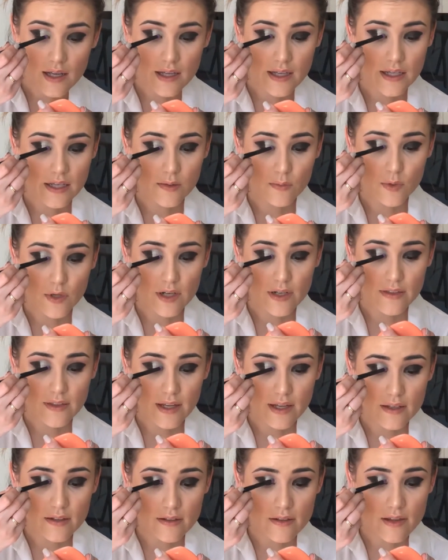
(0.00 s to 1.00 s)
and work
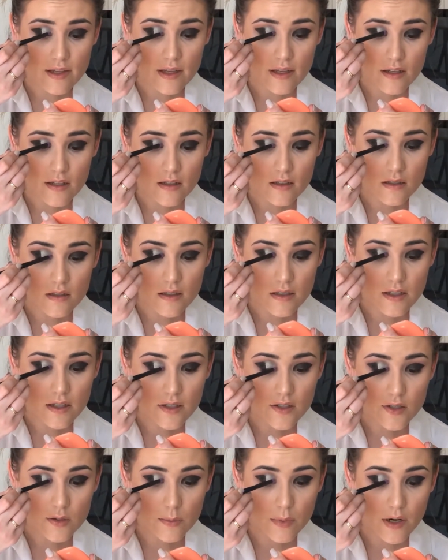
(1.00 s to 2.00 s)
that into the
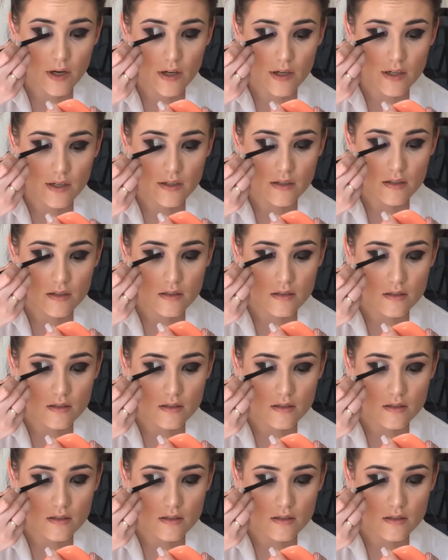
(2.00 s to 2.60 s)
inner part.